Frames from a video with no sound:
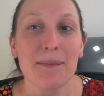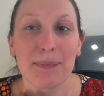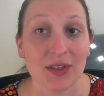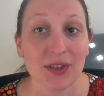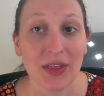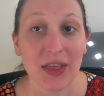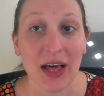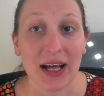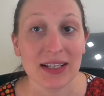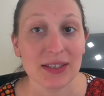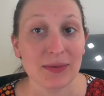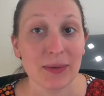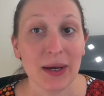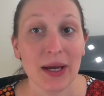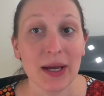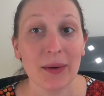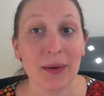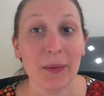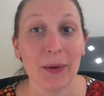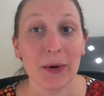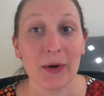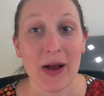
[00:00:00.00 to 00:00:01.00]
So that's
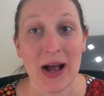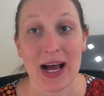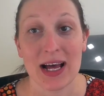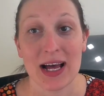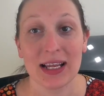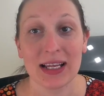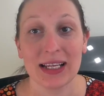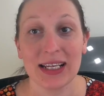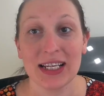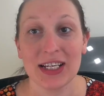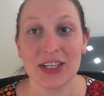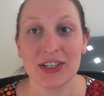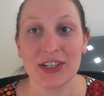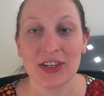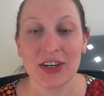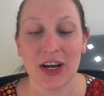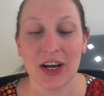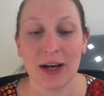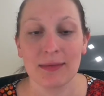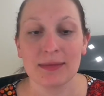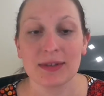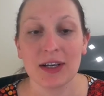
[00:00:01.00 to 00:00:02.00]
where we're at in
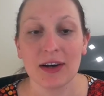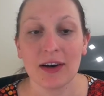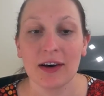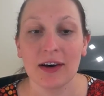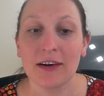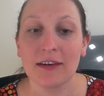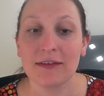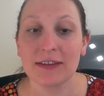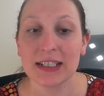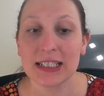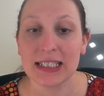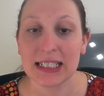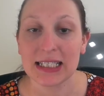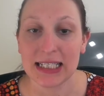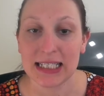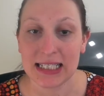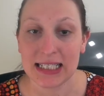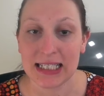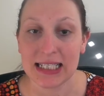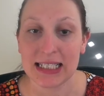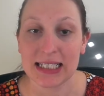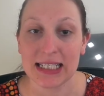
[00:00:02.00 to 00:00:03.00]
terms of
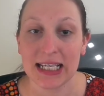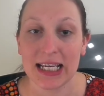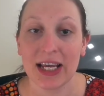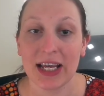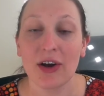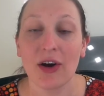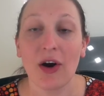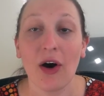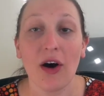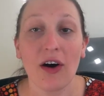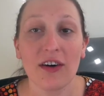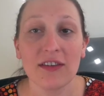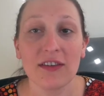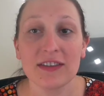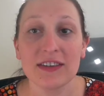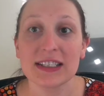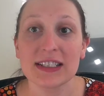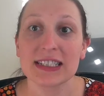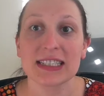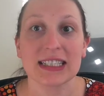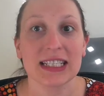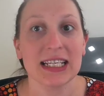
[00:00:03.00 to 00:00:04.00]
TTCing.
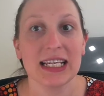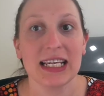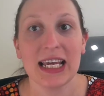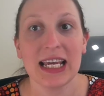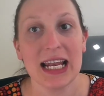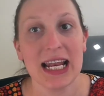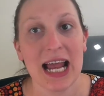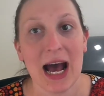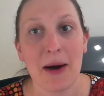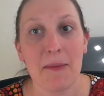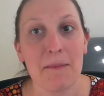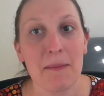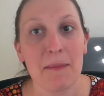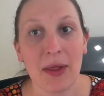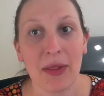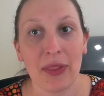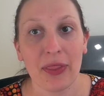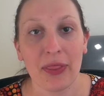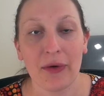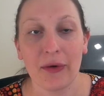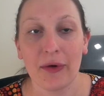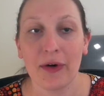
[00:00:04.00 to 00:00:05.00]
Obviously in our
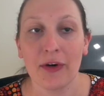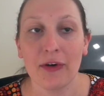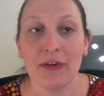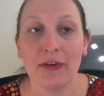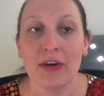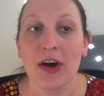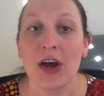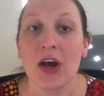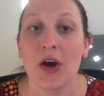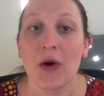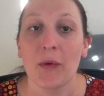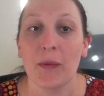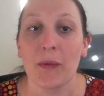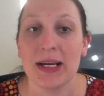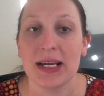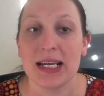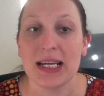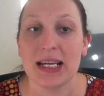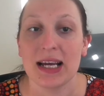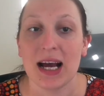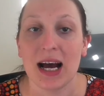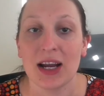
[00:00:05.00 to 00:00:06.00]
month off
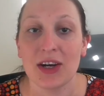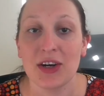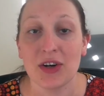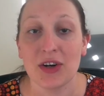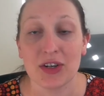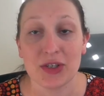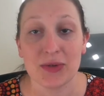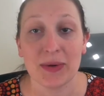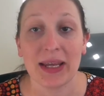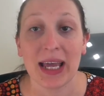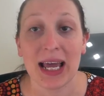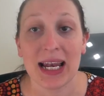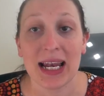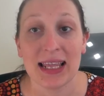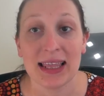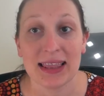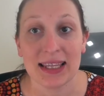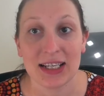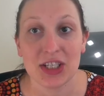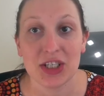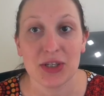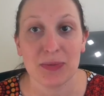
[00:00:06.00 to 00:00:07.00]
we are not doing
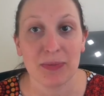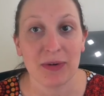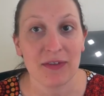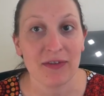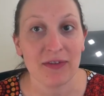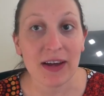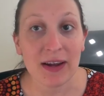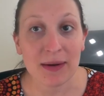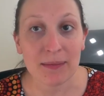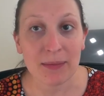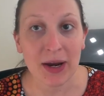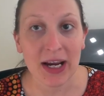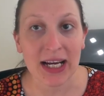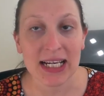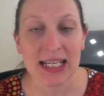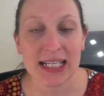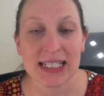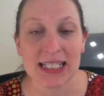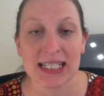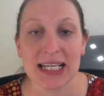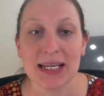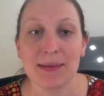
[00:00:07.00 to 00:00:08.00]
anything to prevent
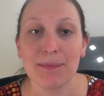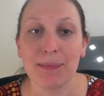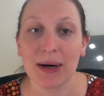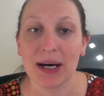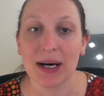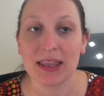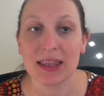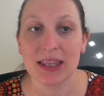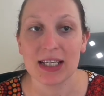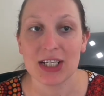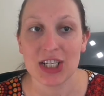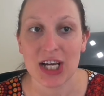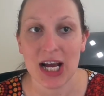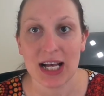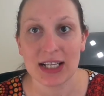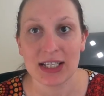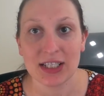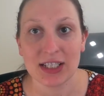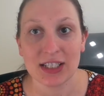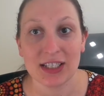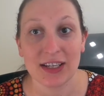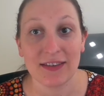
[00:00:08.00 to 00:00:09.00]
pregnancy, but the
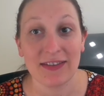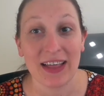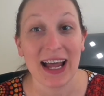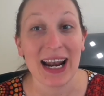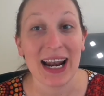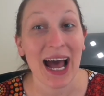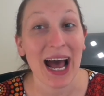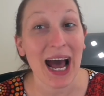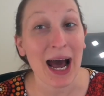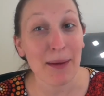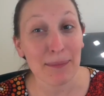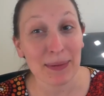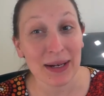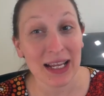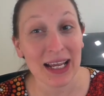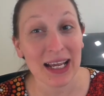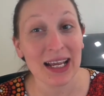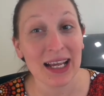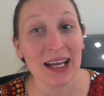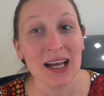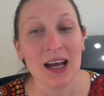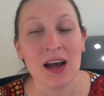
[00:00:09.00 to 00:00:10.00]
chances of that
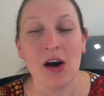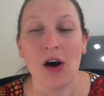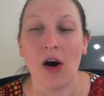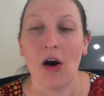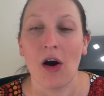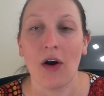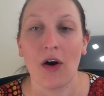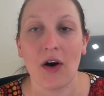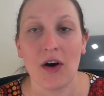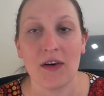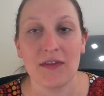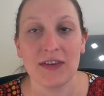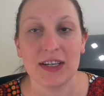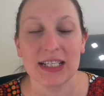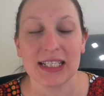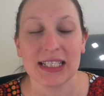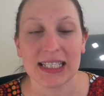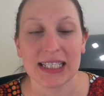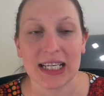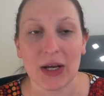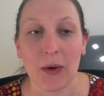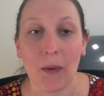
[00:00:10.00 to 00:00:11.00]
happening are
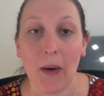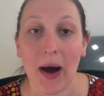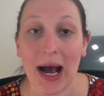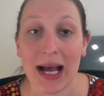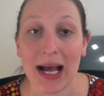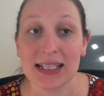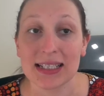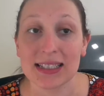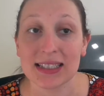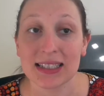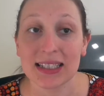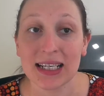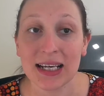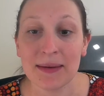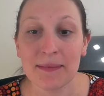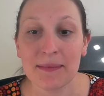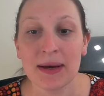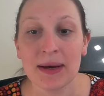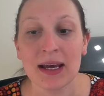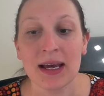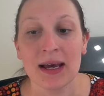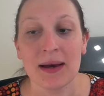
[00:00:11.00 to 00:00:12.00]
obviously quite
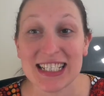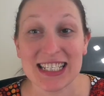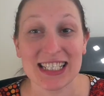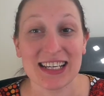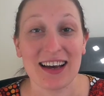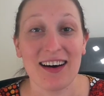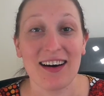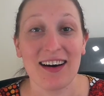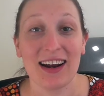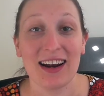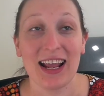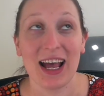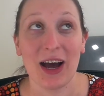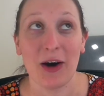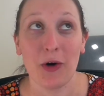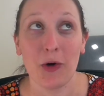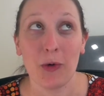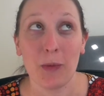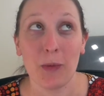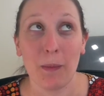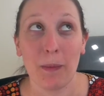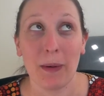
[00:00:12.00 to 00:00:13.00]
slim. I just can't
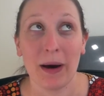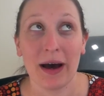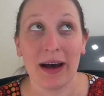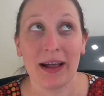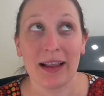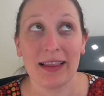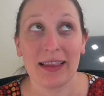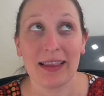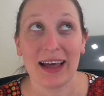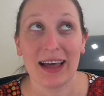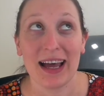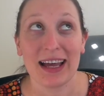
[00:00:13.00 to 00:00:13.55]
help but